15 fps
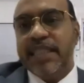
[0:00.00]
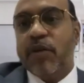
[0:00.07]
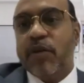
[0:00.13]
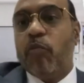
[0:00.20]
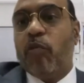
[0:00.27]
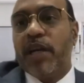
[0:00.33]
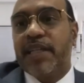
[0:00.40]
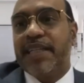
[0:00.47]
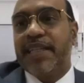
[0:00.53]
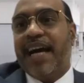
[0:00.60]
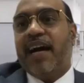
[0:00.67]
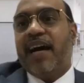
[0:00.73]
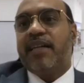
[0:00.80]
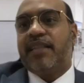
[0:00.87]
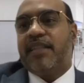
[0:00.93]
what
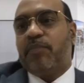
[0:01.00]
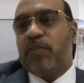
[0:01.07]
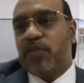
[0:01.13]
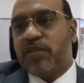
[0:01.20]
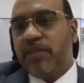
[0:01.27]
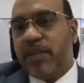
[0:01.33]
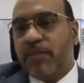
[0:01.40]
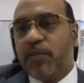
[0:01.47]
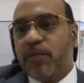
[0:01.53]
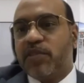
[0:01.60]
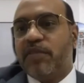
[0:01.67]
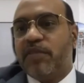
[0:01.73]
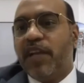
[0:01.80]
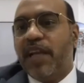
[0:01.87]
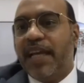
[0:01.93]
are the
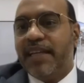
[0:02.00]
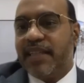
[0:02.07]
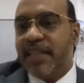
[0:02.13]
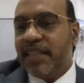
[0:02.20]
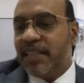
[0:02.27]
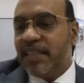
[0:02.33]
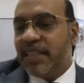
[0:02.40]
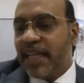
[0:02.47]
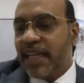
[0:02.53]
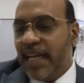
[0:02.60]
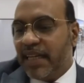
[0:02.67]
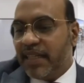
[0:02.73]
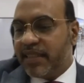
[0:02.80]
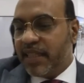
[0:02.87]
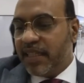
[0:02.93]
possible entire
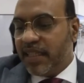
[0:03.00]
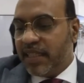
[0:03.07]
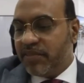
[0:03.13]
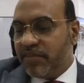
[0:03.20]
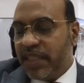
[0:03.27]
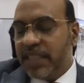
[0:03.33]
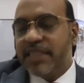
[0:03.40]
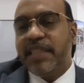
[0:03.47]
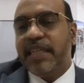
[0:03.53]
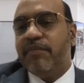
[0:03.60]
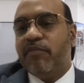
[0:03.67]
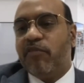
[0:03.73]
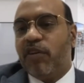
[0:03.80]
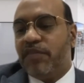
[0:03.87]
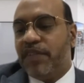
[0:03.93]
risks
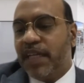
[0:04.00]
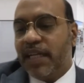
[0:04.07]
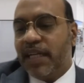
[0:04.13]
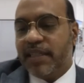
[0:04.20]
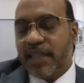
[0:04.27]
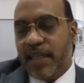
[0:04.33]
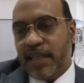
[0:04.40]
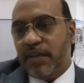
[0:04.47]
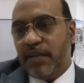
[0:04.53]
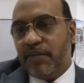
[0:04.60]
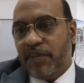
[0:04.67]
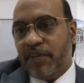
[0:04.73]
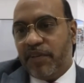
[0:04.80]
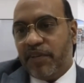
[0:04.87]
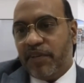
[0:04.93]
involved in entire
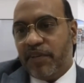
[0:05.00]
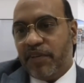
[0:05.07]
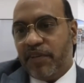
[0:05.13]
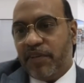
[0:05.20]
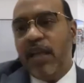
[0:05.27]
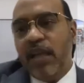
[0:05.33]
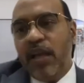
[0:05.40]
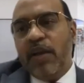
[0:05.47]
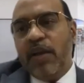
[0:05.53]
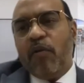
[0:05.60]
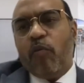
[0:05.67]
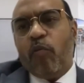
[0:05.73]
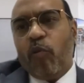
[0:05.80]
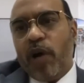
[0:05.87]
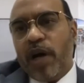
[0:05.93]
value chain.
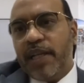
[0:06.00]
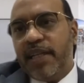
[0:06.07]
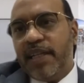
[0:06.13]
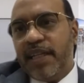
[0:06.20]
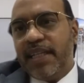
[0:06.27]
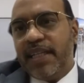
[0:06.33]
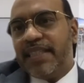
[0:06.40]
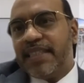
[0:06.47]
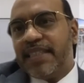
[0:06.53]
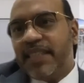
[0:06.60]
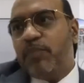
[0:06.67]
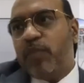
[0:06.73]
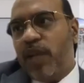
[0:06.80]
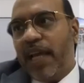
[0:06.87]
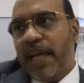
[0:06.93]
One
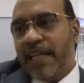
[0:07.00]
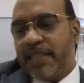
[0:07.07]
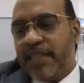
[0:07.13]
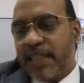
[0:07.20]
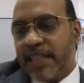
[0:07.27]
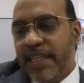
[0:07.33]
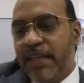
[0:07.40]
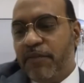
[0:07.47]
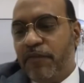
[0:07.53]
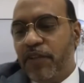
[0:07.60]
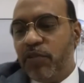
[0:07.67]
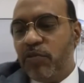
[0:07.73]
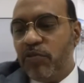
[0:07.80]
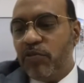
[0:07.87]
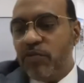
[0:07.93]
simple attack, if
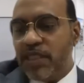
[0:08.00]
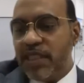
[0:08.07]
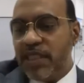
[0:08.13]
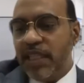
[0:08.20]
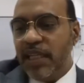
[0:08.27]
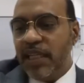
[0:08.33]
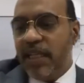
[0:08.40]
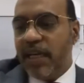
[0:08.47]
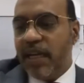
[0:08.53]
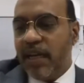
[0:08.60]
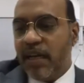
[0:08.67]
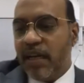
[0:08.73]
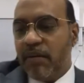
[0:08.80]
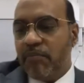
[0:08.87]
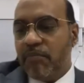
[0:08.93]
you see in
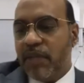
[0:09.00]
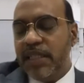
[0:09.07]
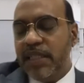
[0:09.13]
a